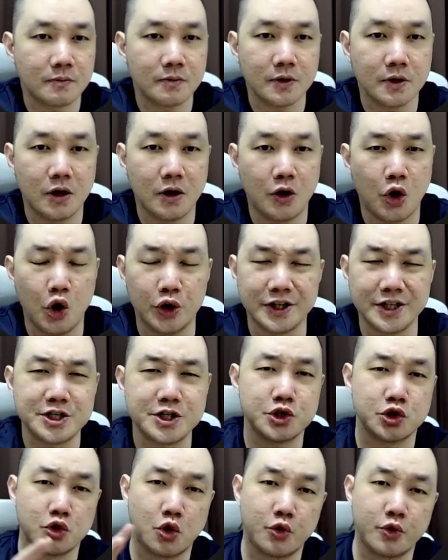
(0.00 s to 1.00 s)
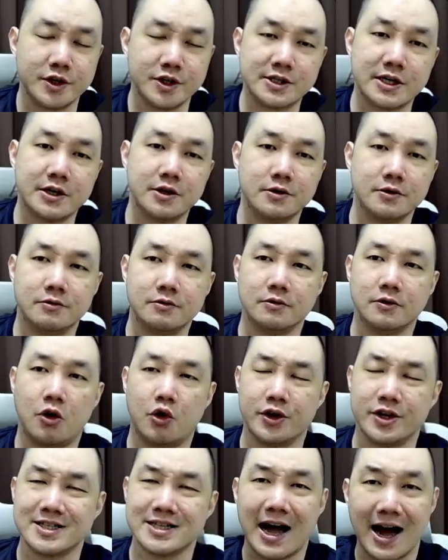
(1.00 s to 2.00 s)
all these
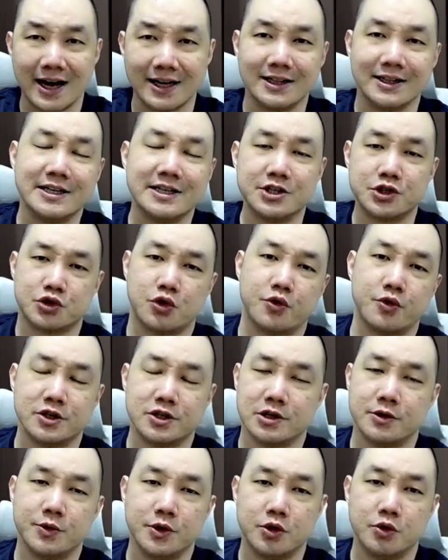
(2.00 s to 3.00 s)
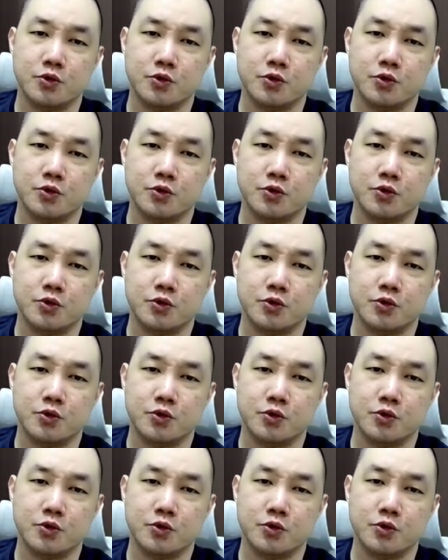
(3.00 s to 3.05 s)
ugly stories that we